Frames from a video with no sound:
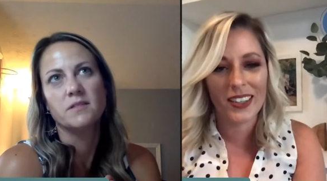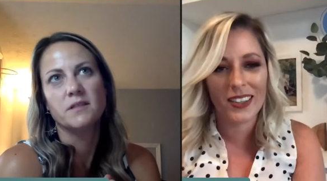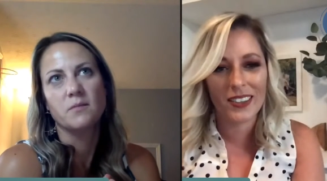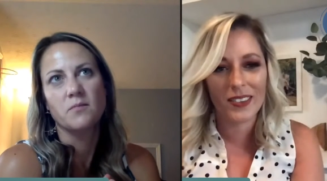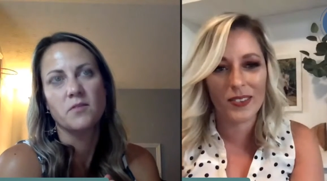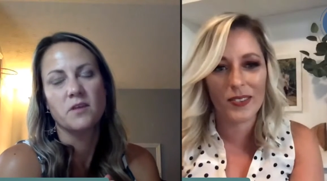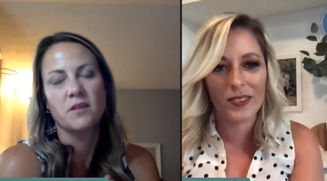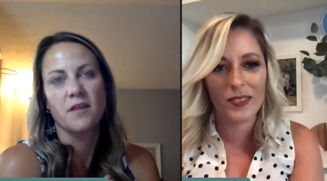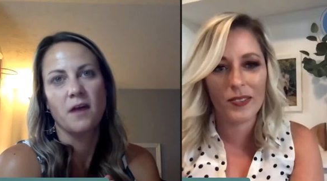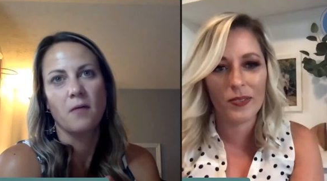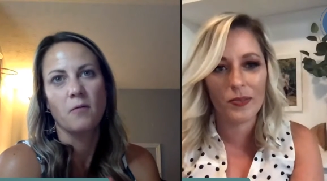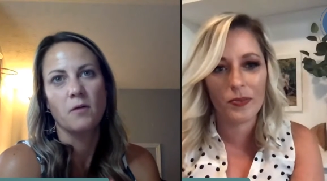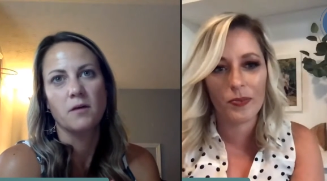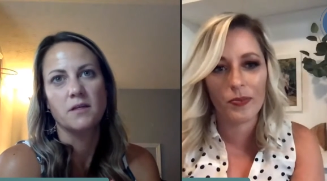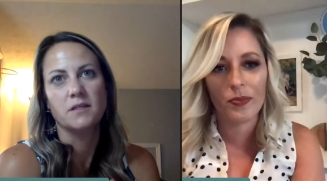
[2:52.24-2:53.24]
Speaker 1: something that
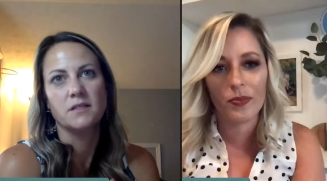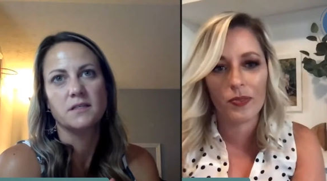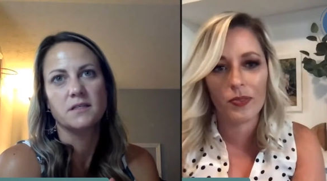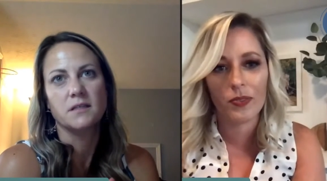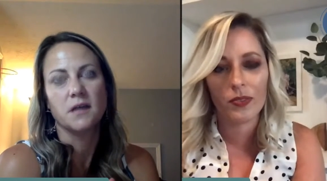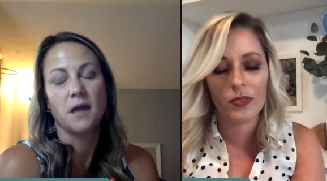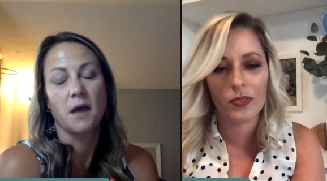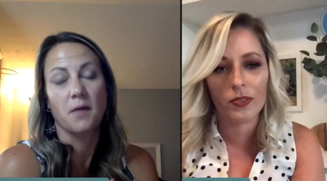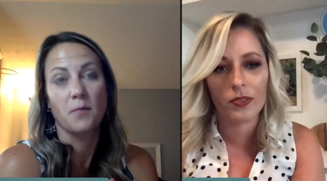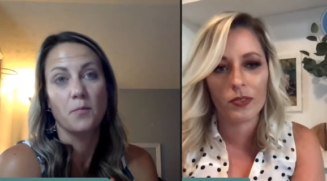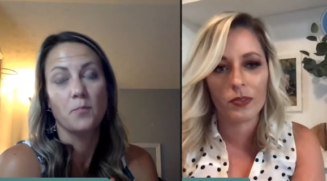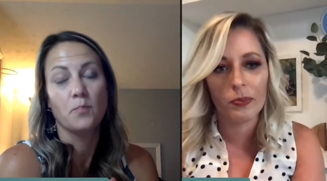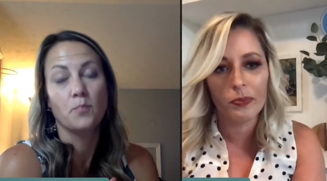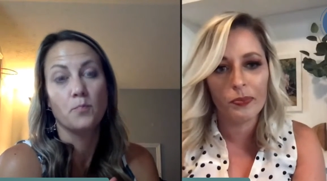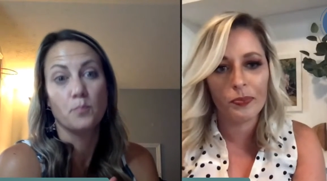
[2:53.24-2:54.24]
was a
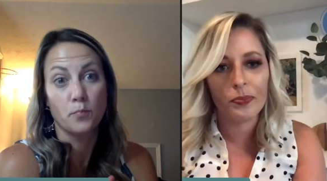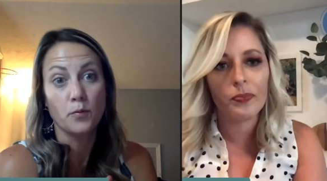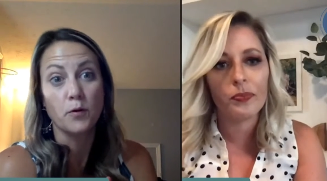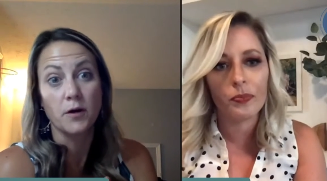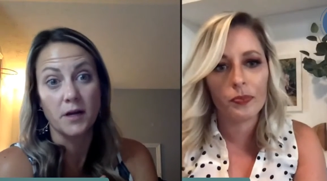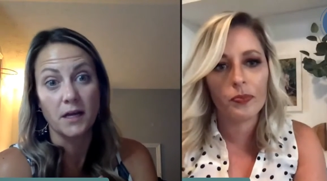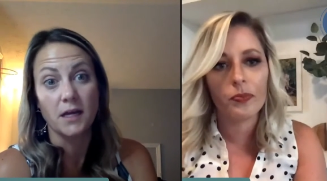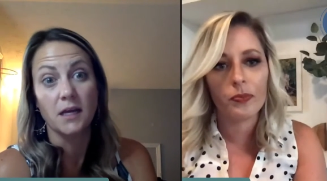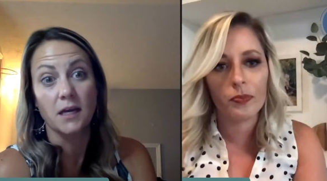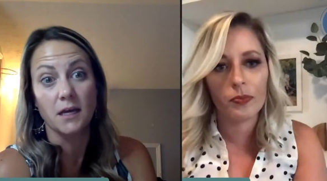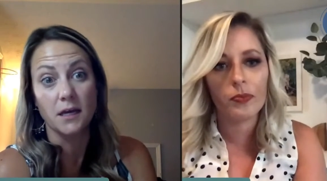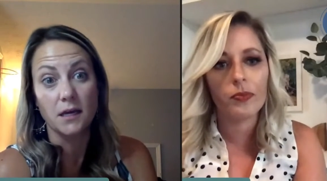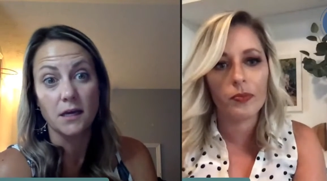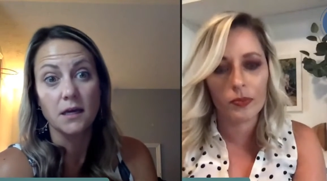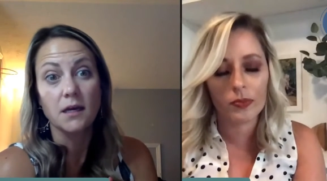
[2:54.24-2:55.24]

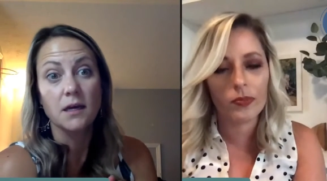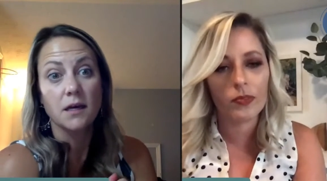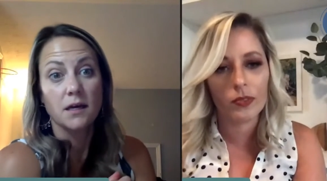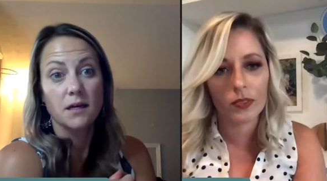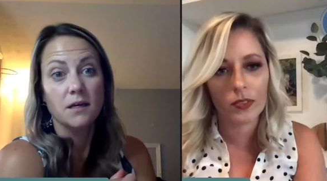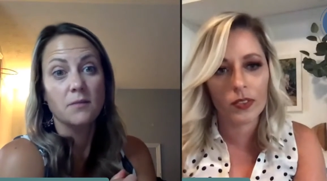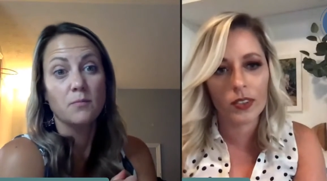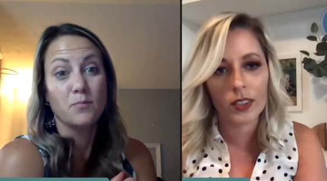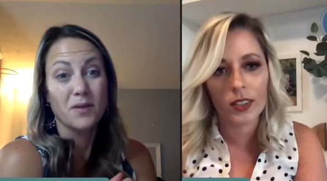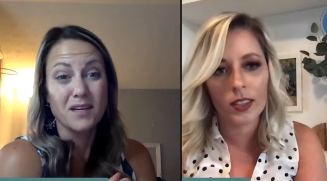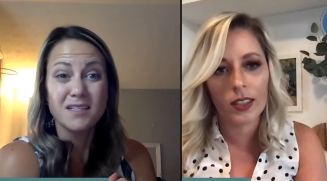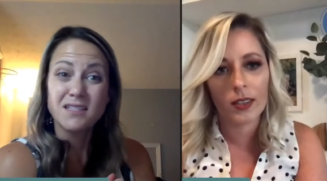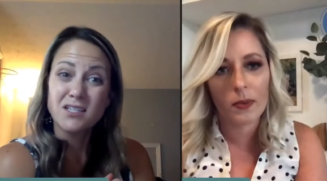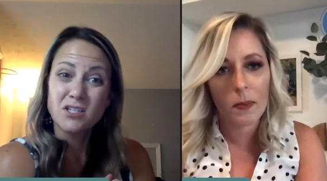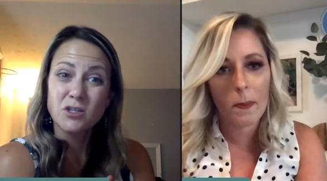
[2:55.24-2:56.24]
pretty
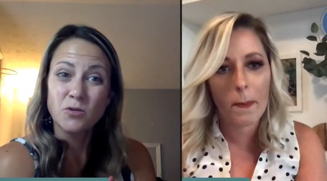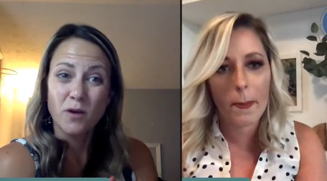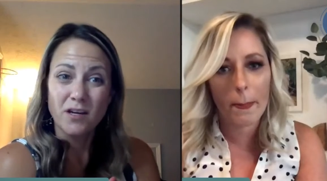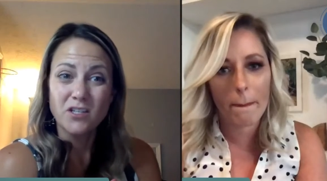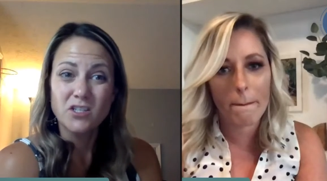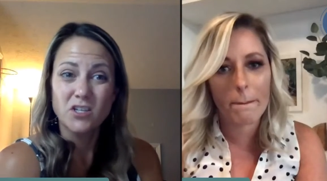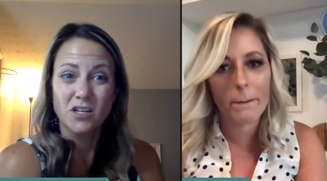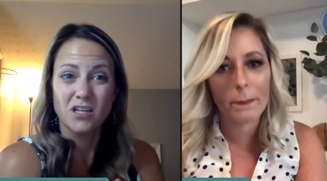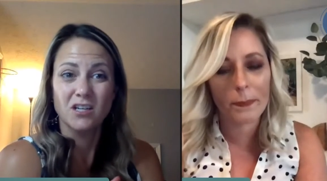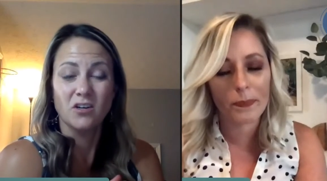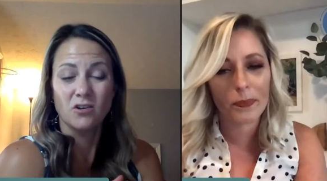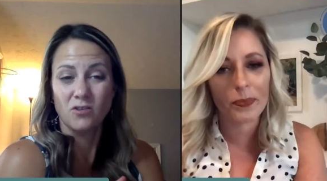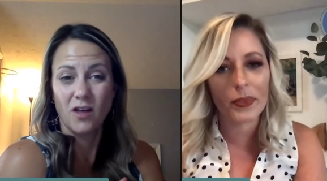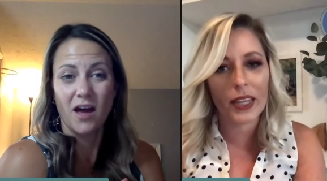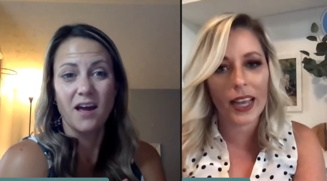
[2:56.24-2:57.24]
big situation in
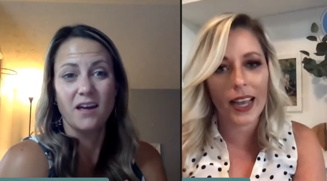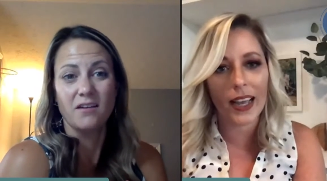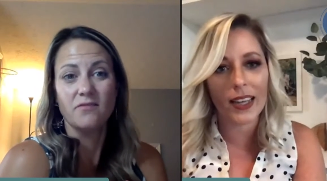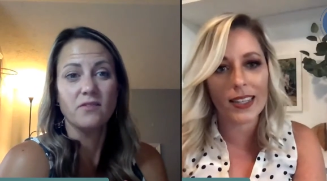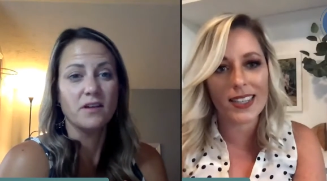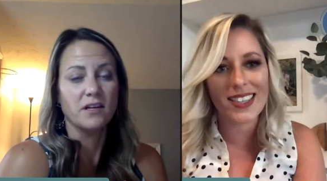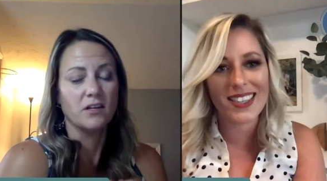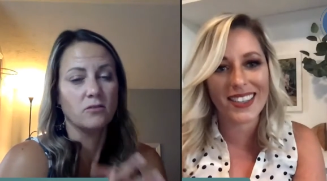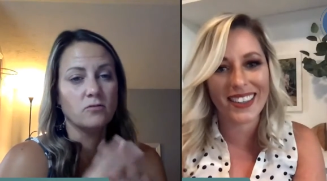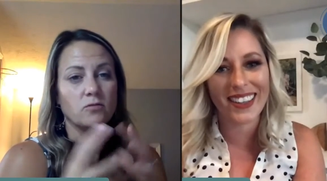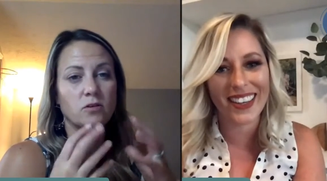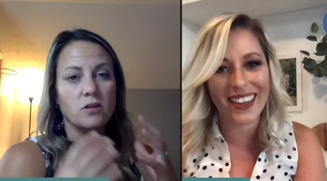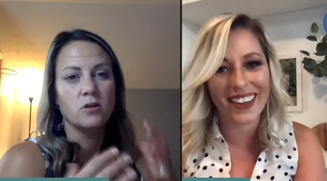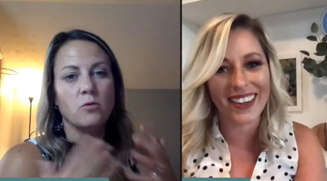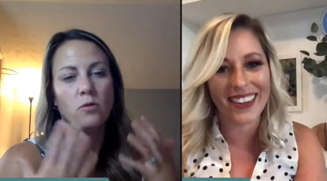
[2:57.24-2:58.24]
your life.
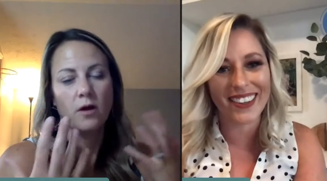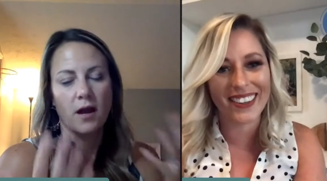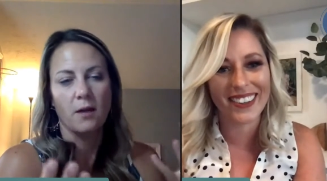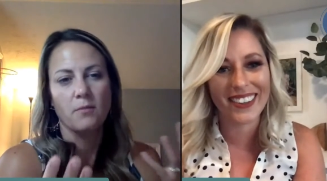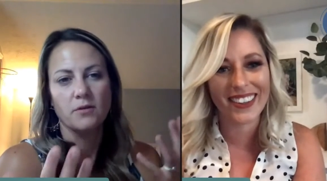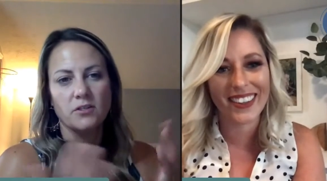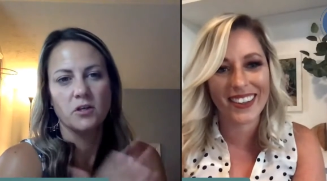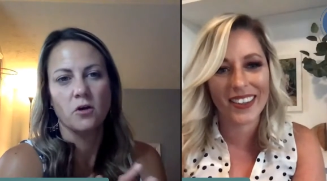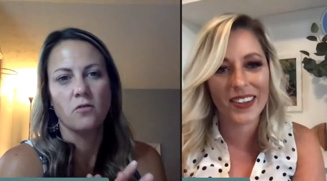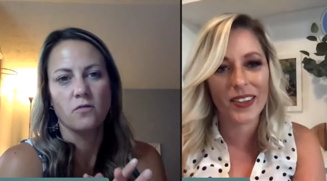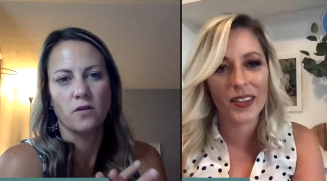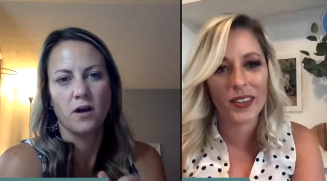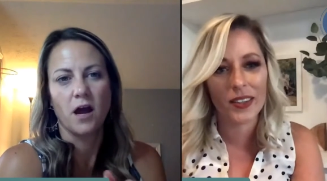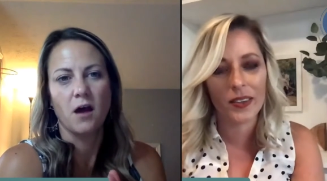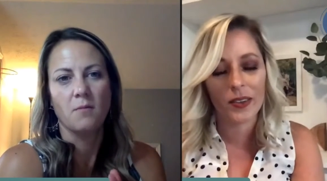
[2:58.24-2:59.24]
Yeah. yeah. able to
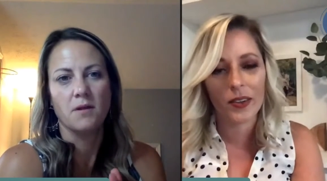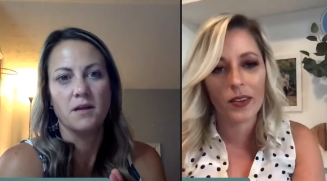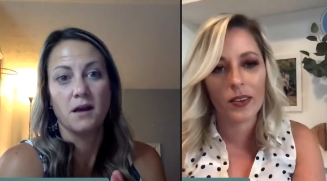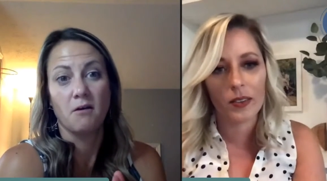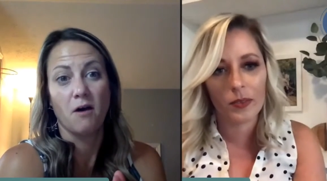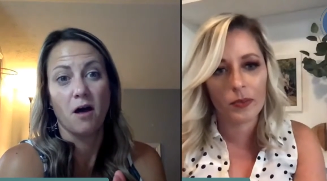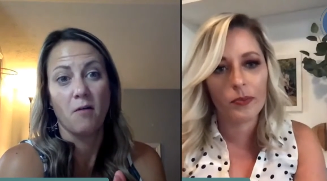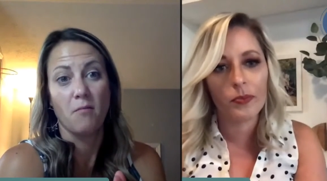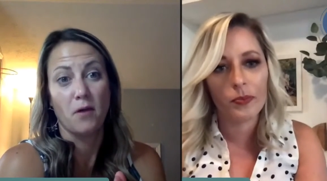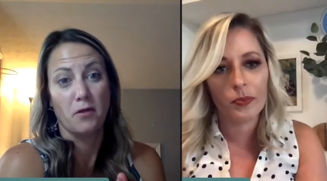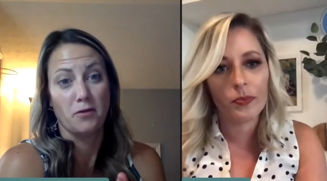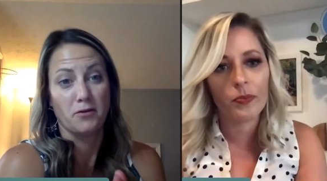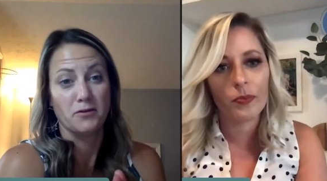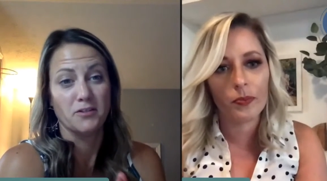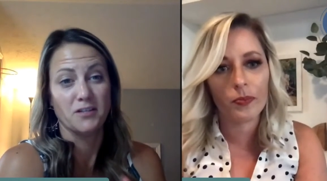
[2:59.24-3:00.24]
overcome and now help
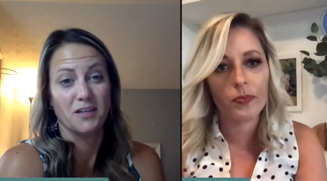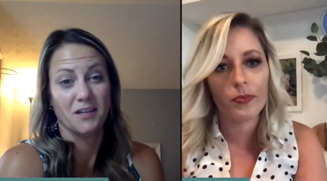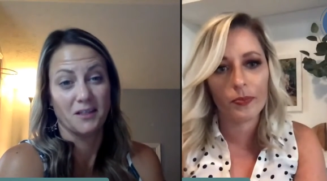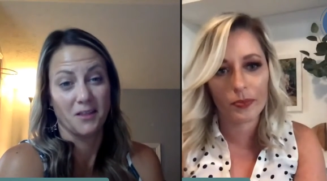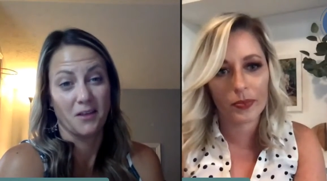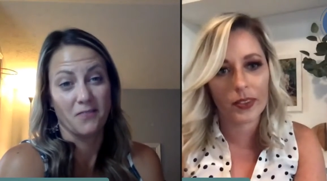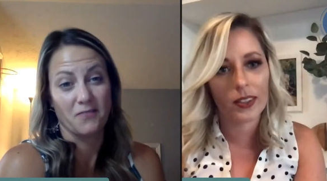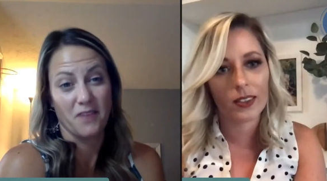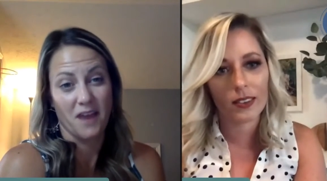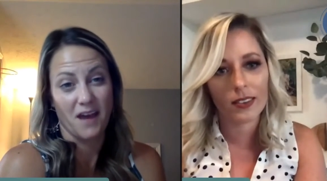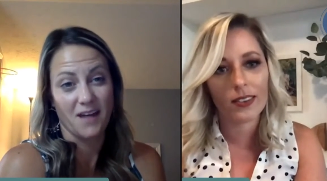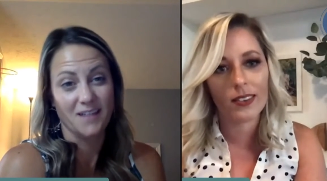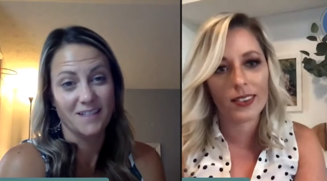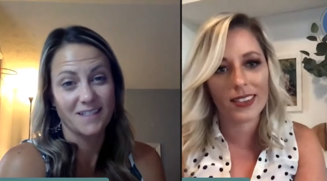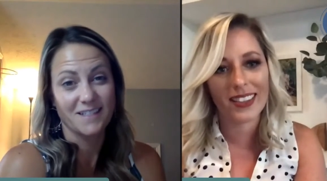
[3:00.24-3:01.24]
others. And I love
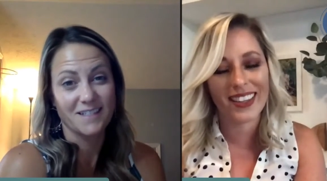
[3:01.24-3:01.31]
that.